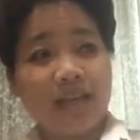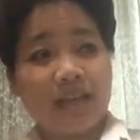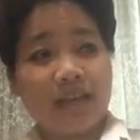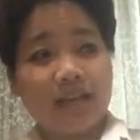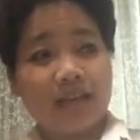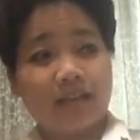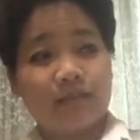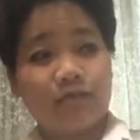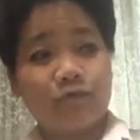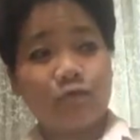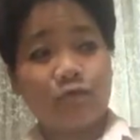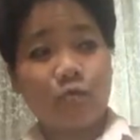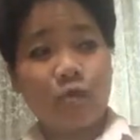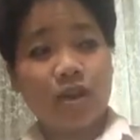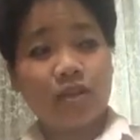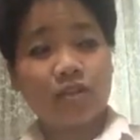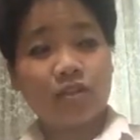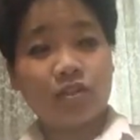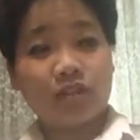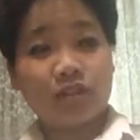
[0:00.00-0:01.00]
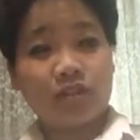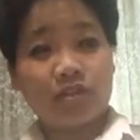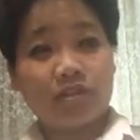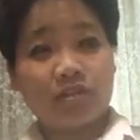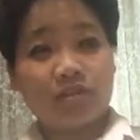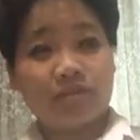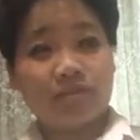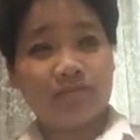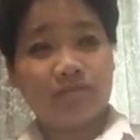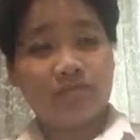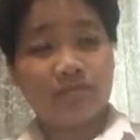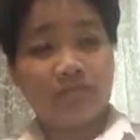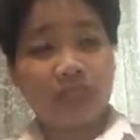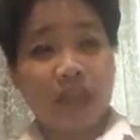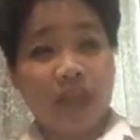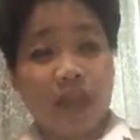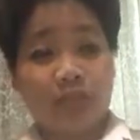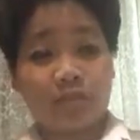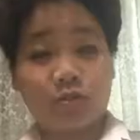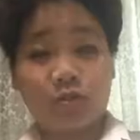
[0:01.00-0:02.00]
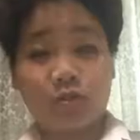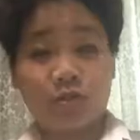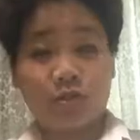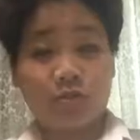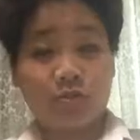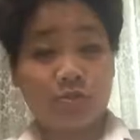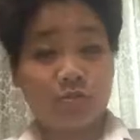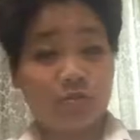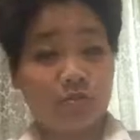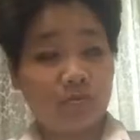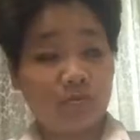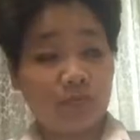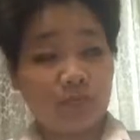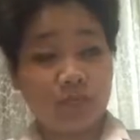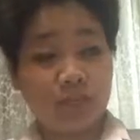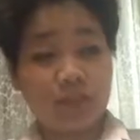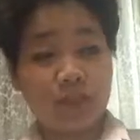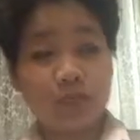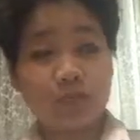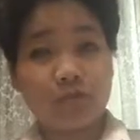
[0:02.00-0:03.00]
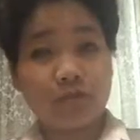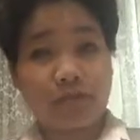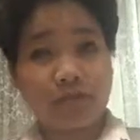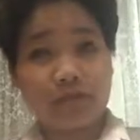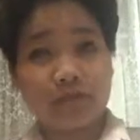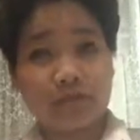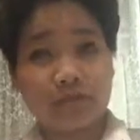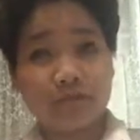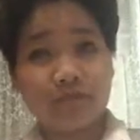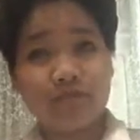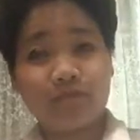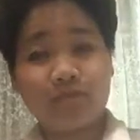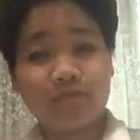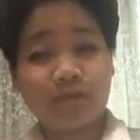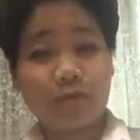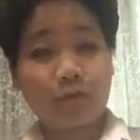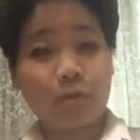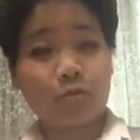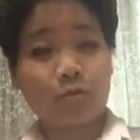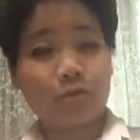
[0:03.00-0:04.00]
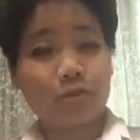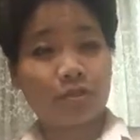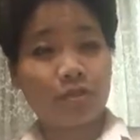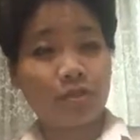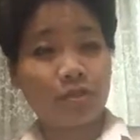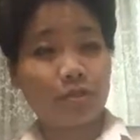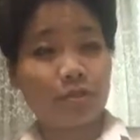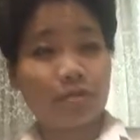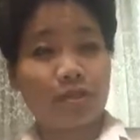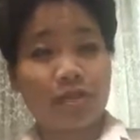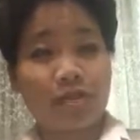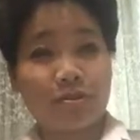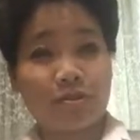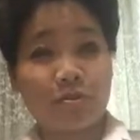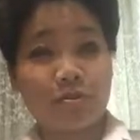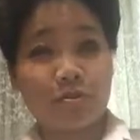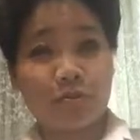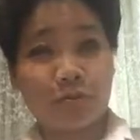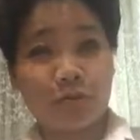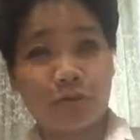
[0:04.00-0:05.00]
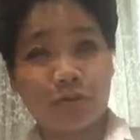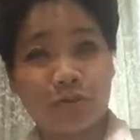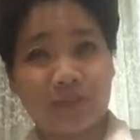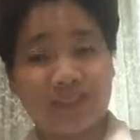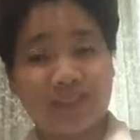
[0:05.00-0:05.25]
If you want to learn how to do a newsletter, go to the Newsletter Guru.